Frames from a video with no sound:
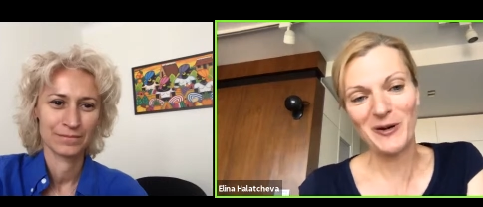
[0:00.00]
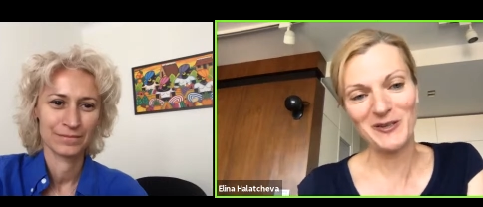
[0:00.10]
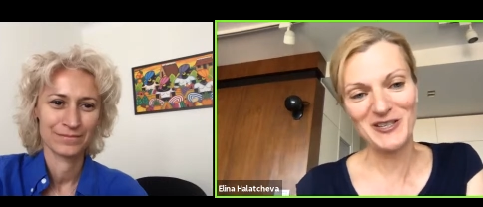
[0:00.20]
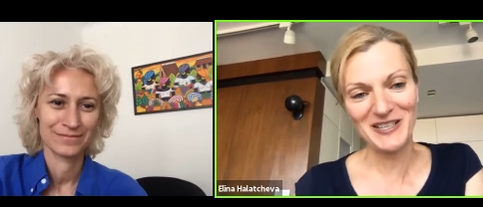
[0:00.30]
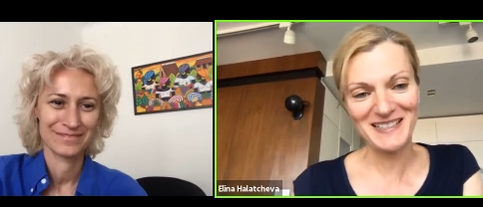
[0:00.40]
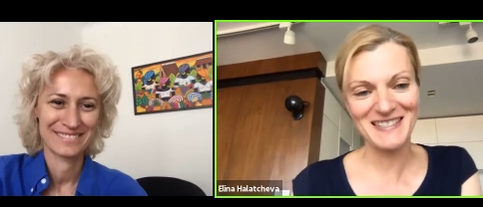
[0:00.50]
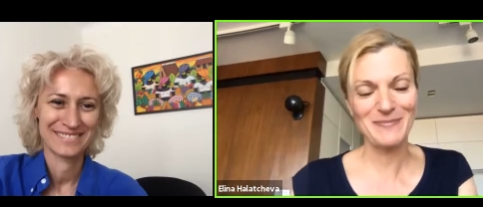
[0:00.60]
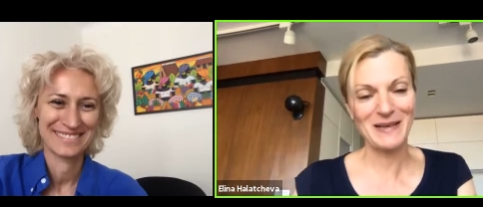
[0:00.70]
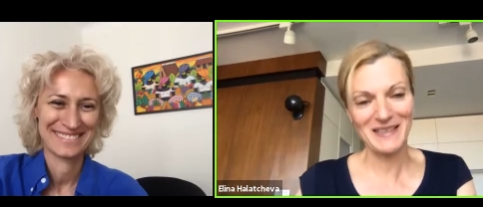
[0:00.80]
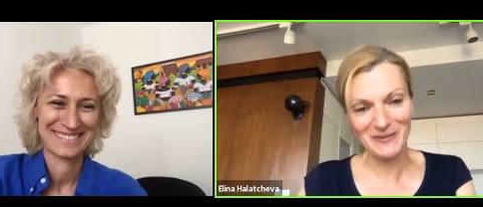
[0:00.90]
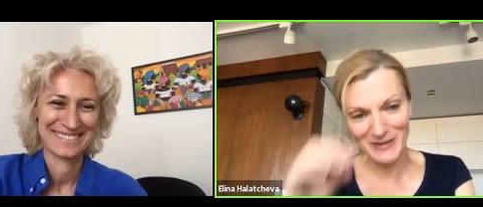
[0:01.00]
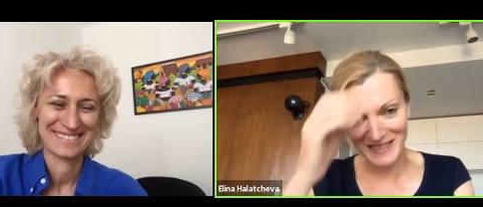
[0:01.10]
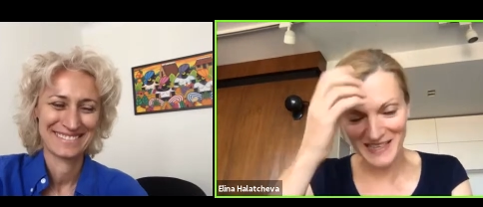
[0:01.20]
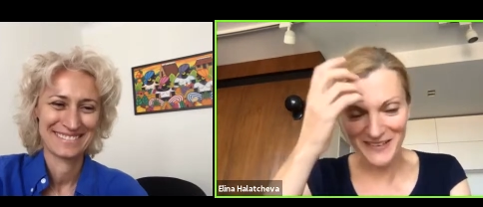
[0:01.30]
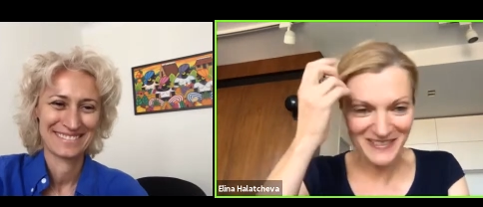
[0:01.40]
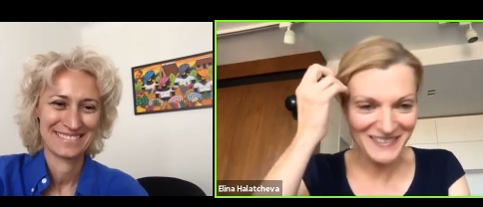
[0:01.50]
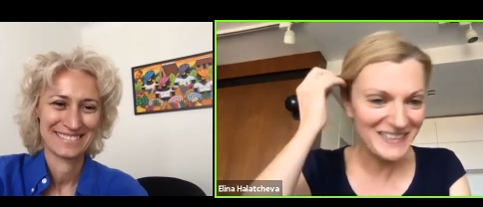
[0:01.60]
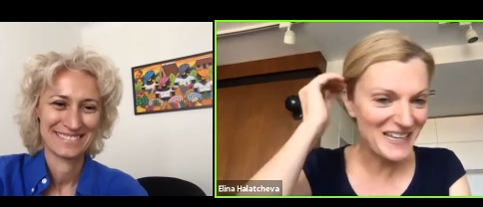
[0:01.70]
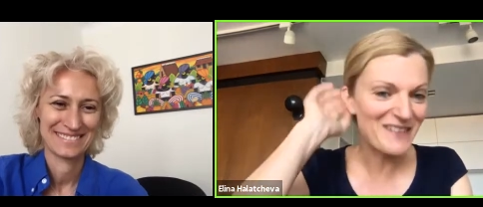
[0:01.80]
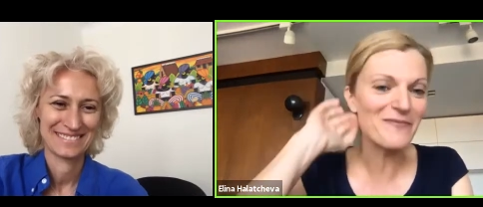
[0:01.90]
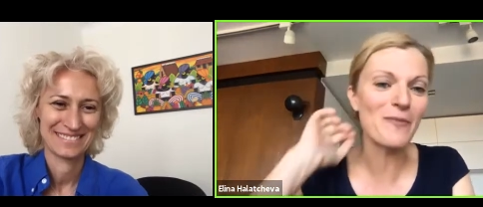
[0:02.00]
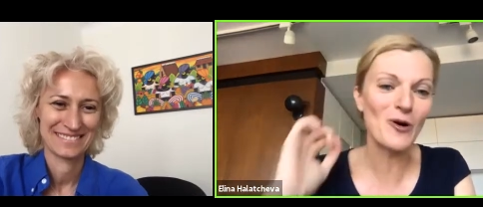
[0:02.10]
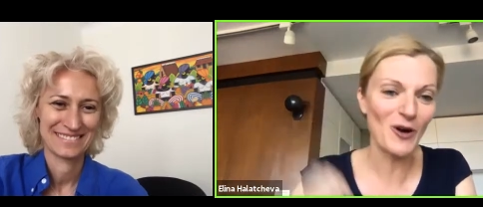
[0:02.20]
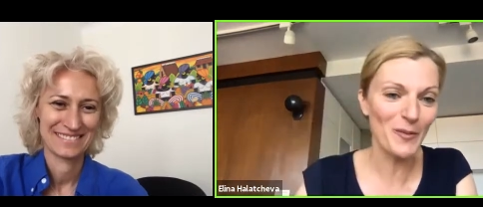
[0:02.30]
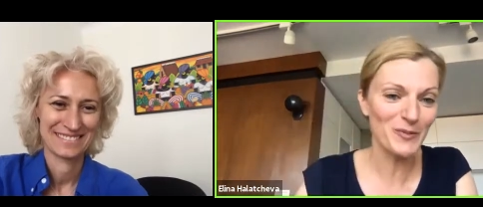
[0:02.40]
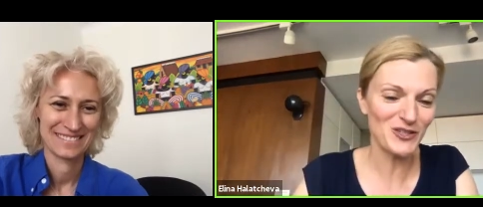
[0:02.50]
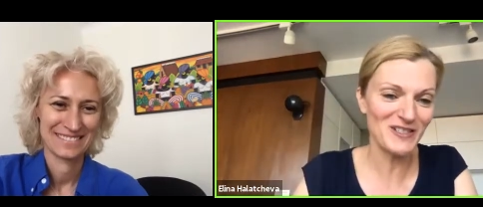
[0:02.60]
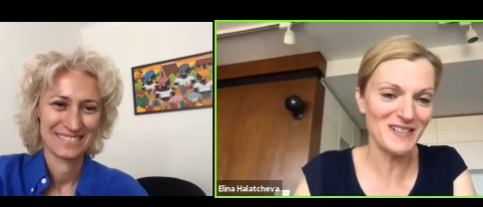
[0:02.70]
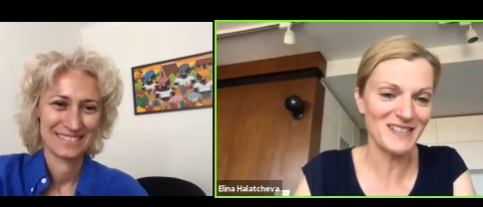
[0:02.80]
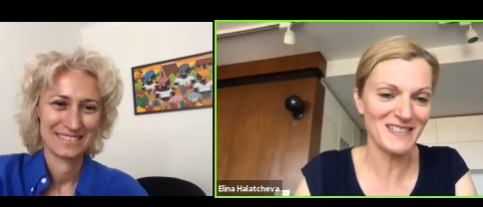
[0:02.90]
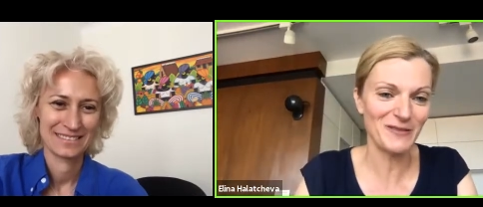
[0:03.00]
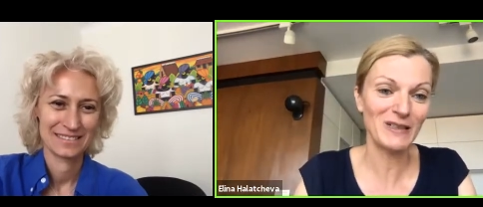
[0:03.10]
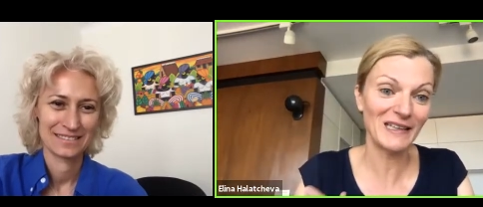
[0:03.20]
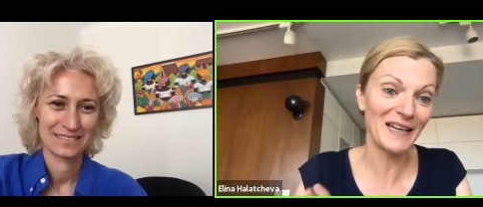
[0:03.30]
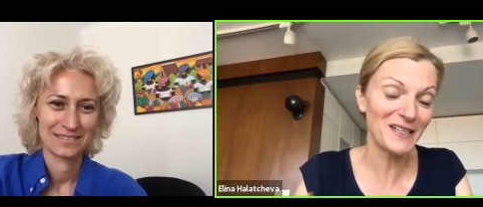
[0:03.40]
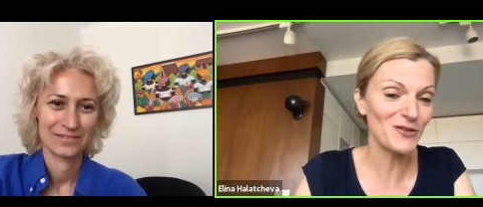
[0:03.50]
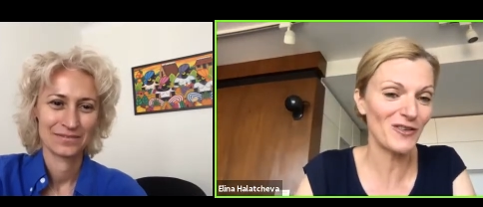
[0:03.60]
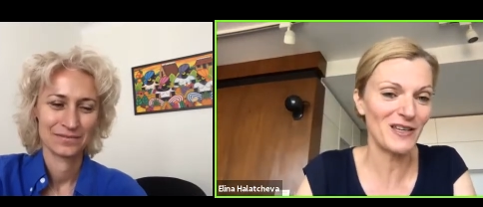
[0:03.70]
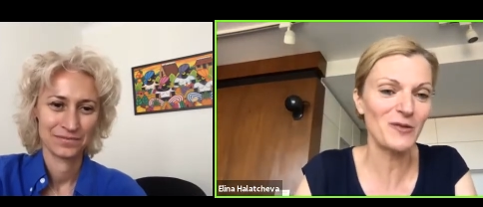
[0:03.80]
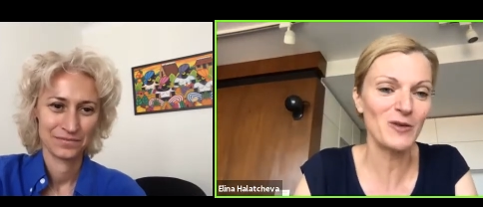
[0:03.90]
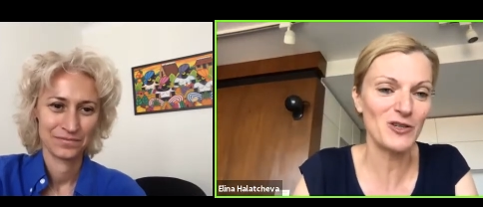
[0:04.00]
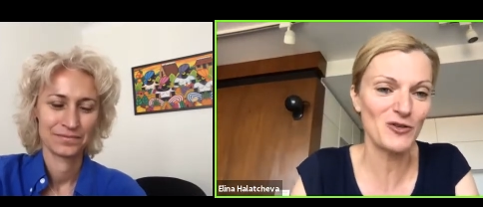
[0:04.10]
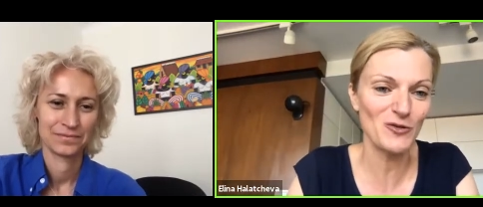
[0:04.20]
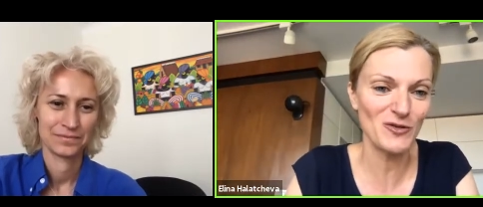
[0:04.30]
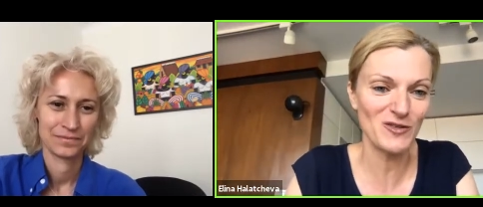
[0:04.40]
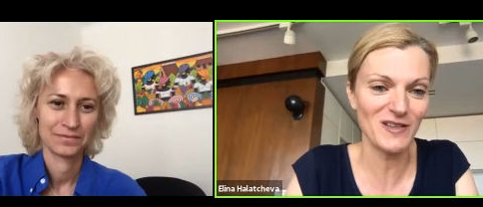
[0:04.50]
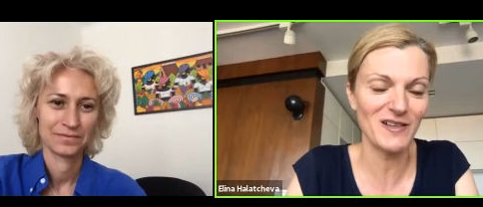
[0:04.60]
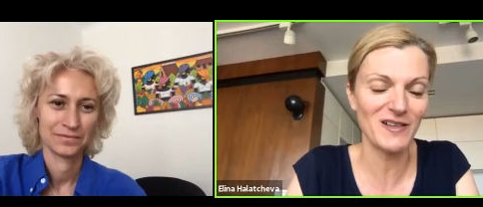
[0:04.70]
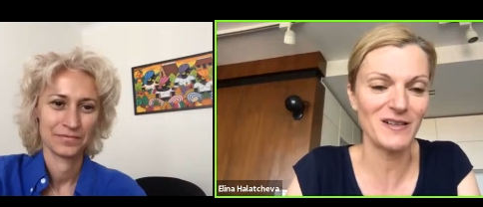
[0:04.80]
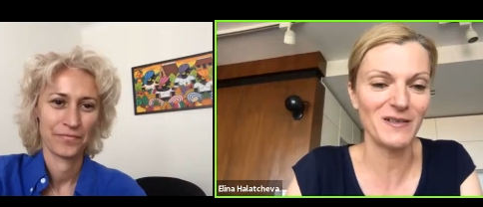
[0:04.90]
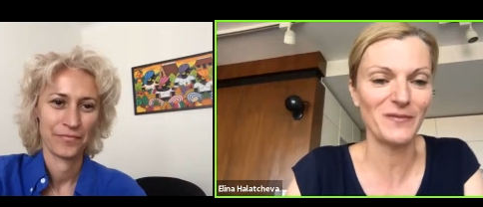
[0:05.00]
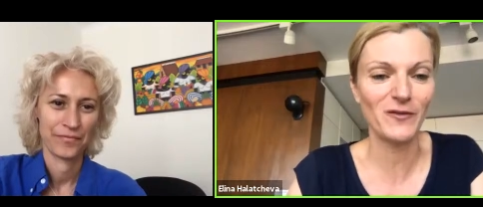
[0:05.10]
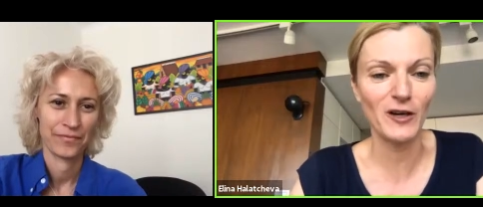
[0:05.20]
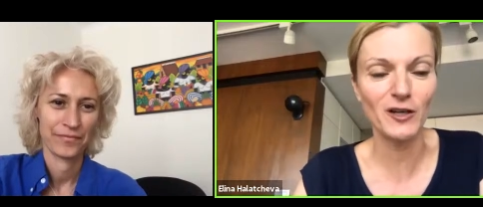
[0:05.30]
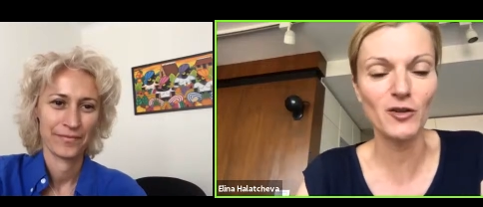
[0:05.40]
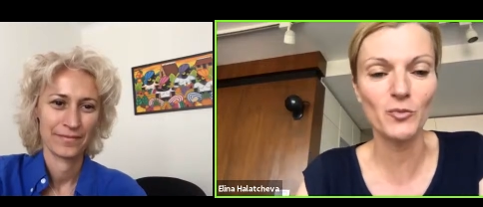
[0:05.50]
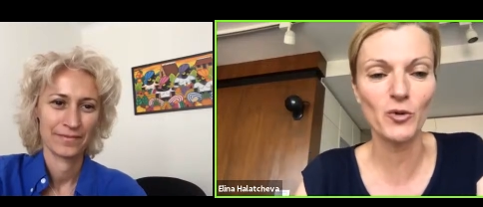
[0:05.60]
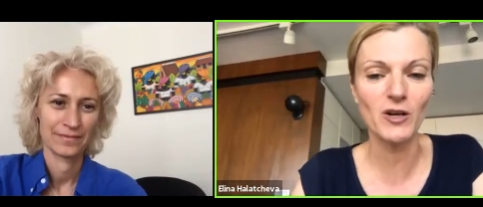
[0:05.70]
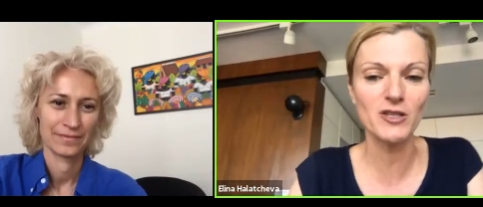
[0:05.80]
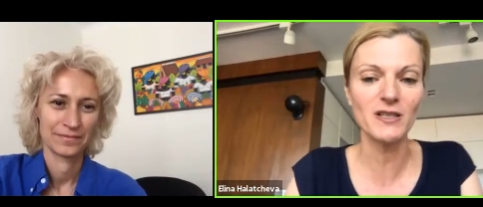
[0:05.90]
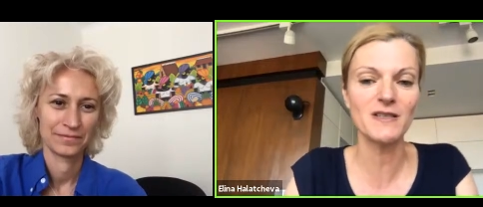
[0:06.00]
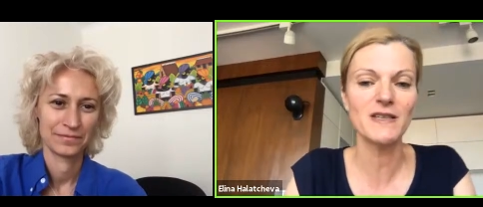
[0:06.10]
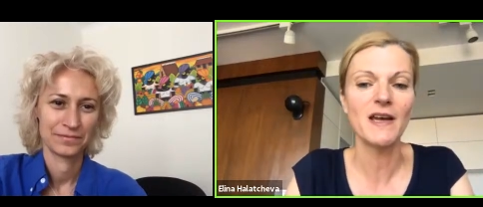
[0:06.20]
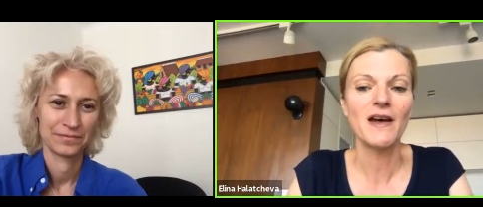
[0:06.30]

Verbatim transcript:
Speaker 1: projects, but we definitely have more options. Uh, we'd like to think we choose uh, very good projects.